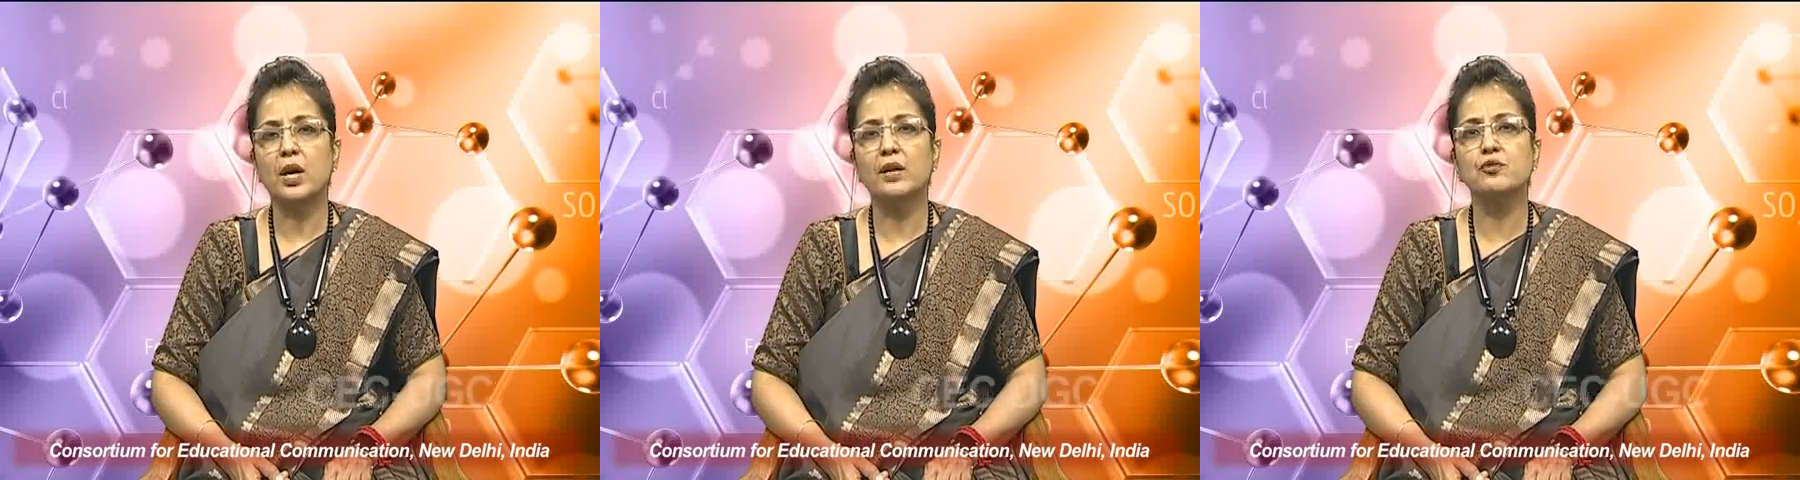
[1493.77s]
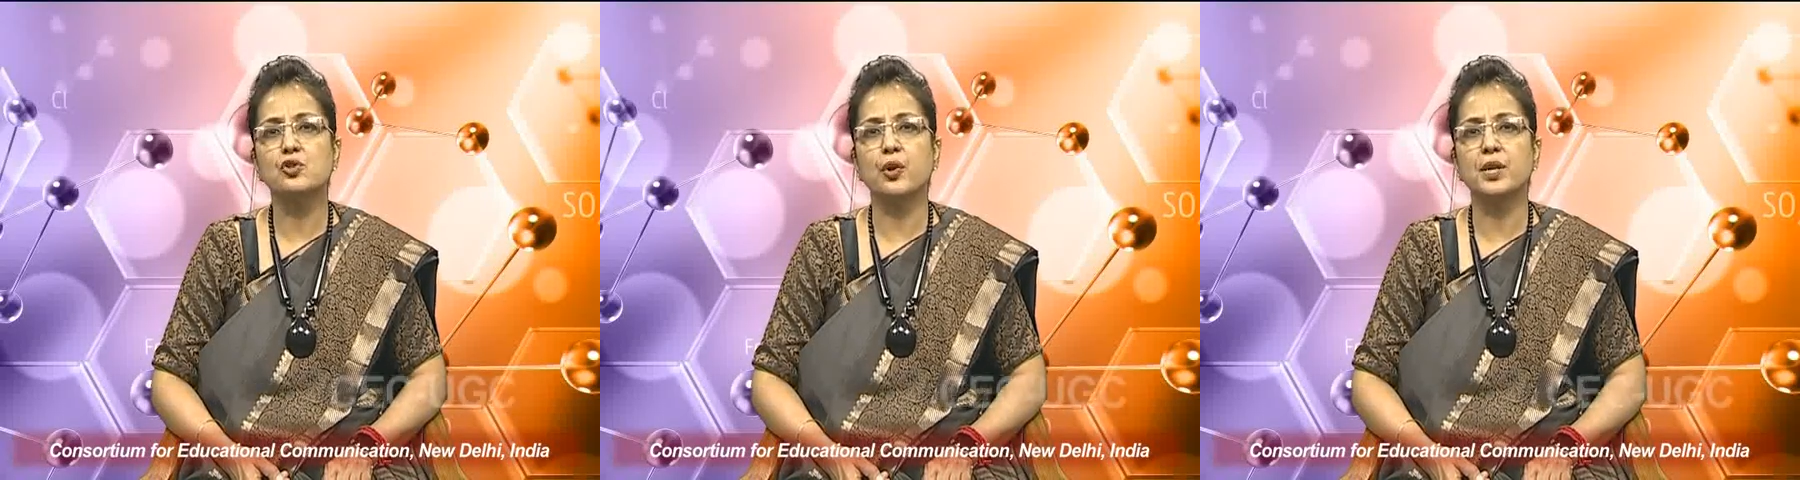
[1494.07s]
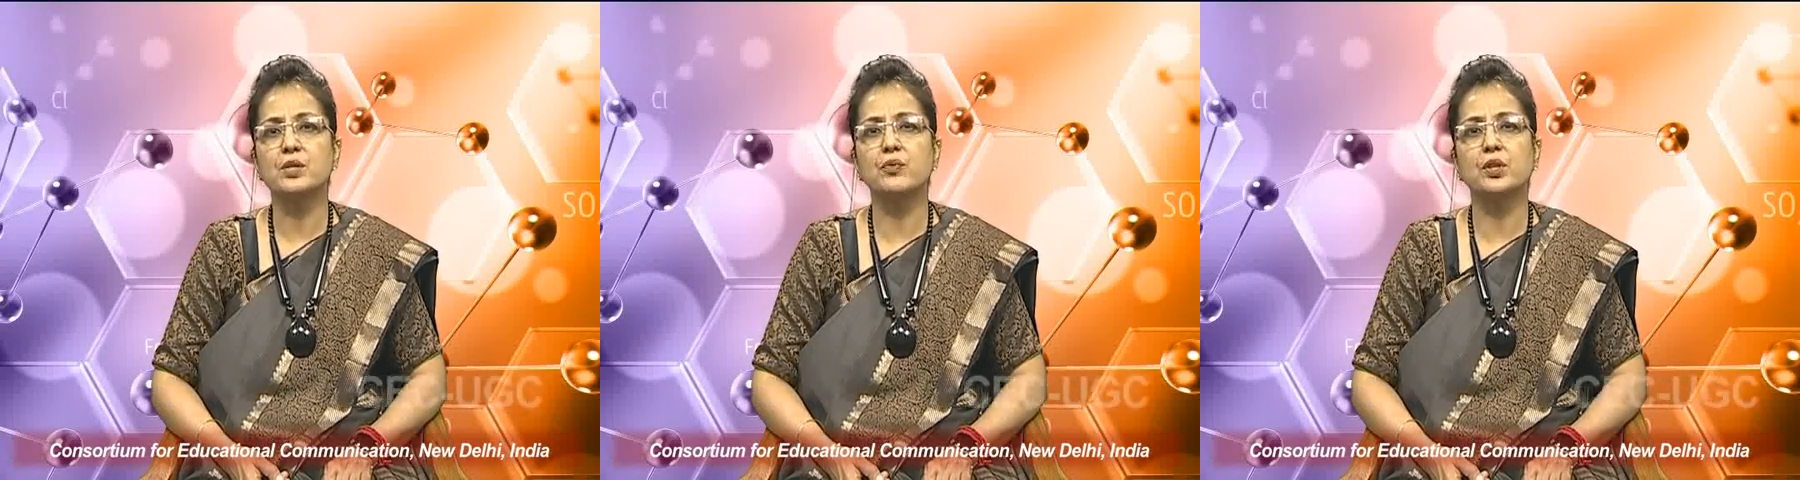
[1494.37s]
have
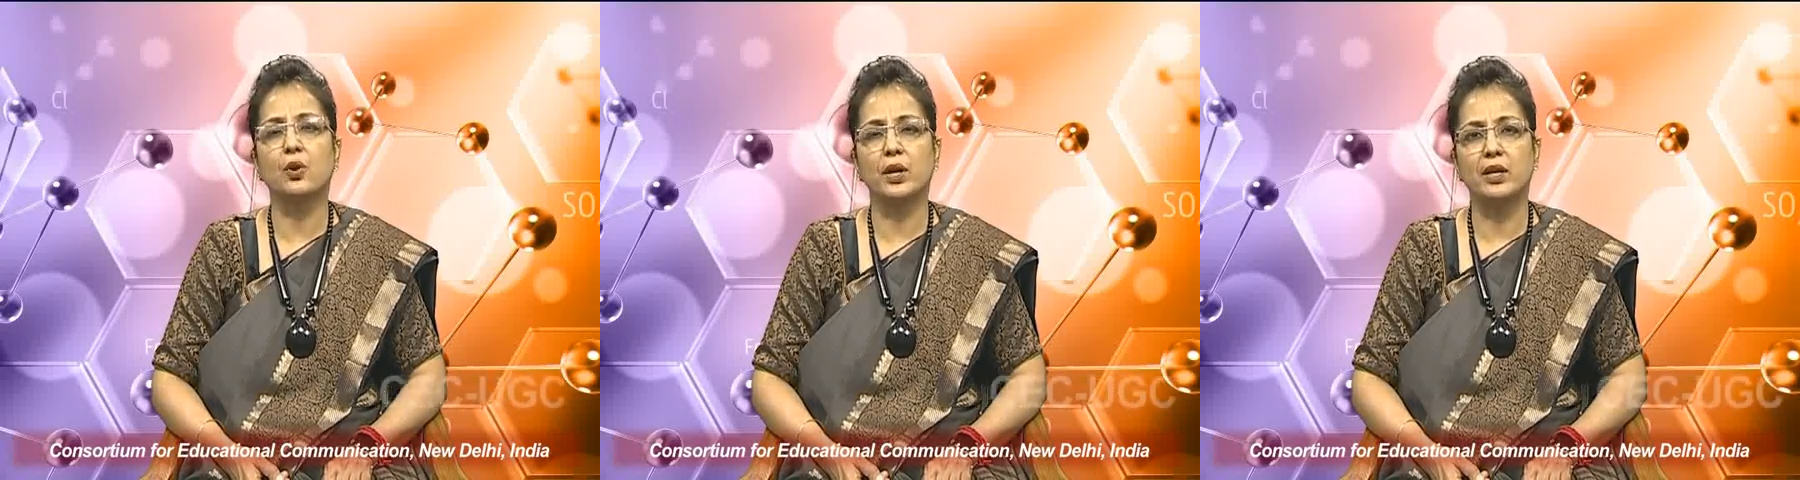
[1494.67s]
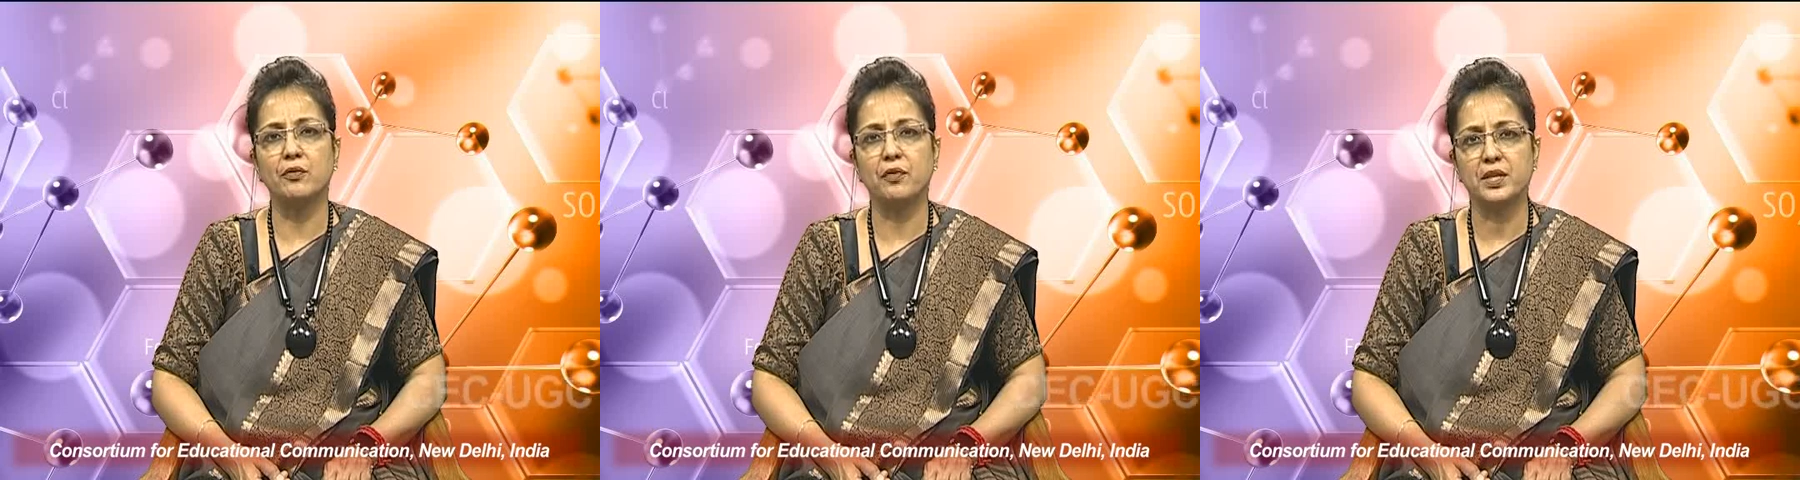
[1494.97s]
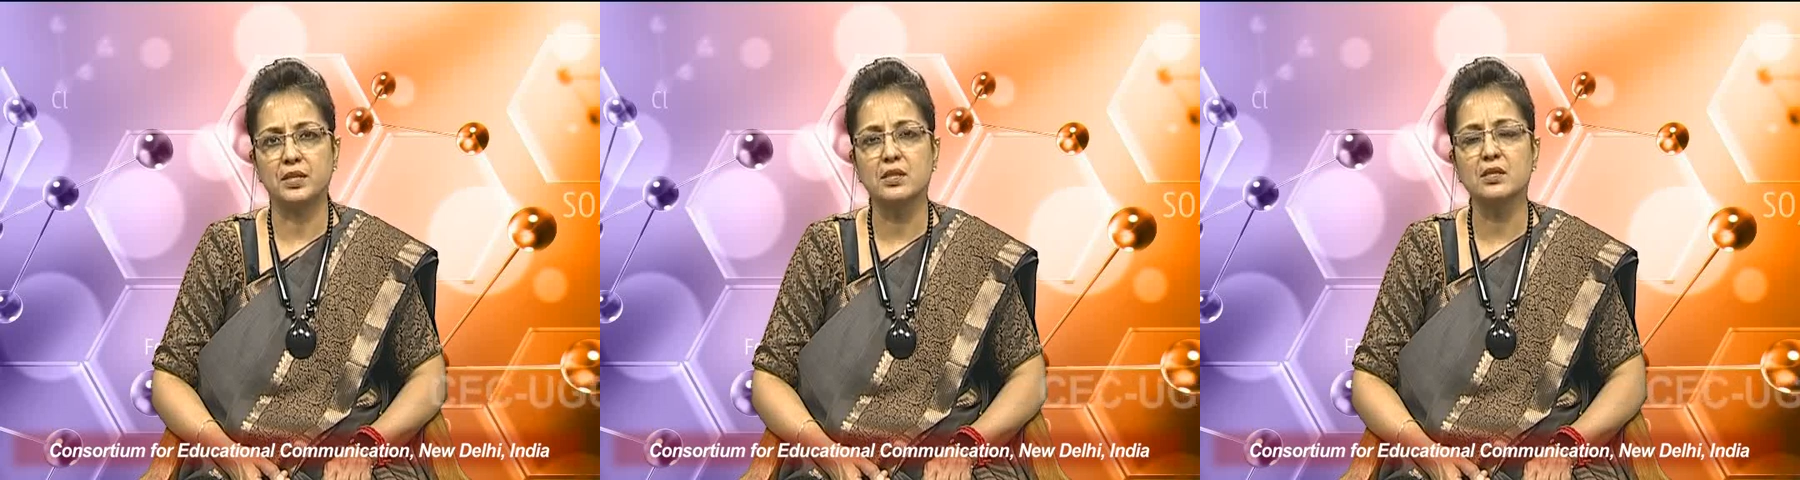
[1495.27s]
choice with oil
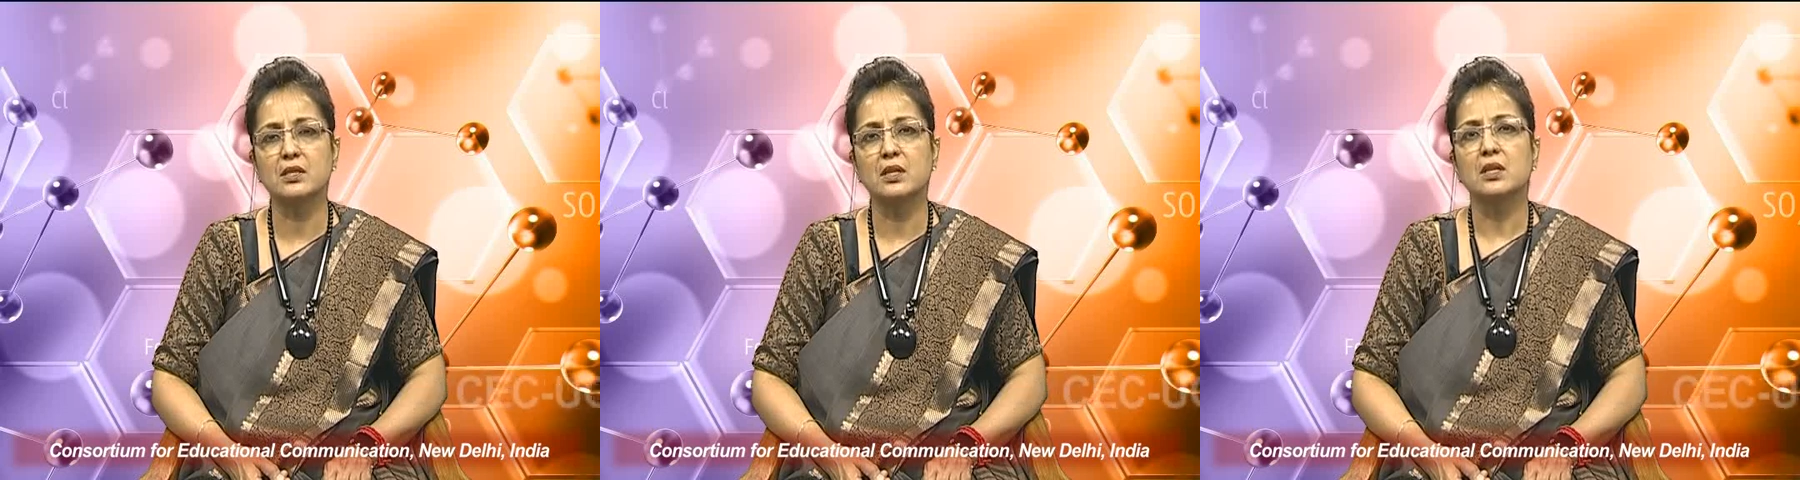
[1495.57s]
phases